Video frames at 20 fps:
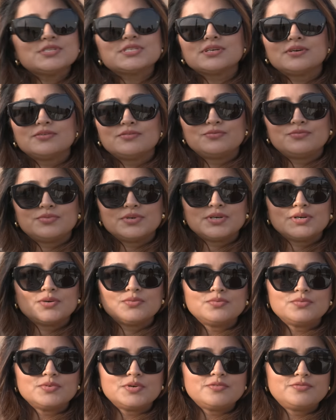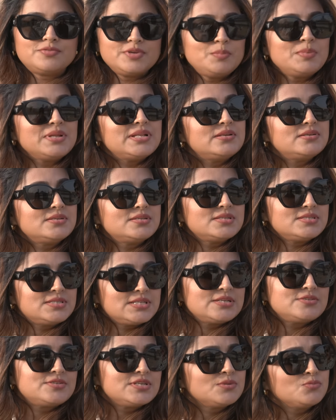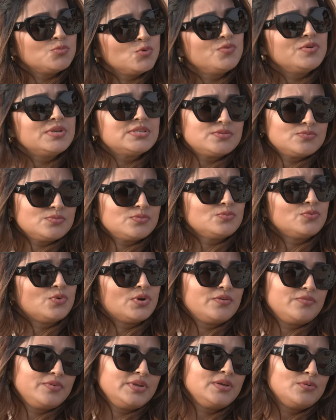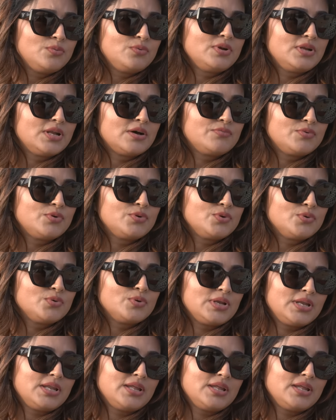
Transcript: course, female centric movies, what we would love to do.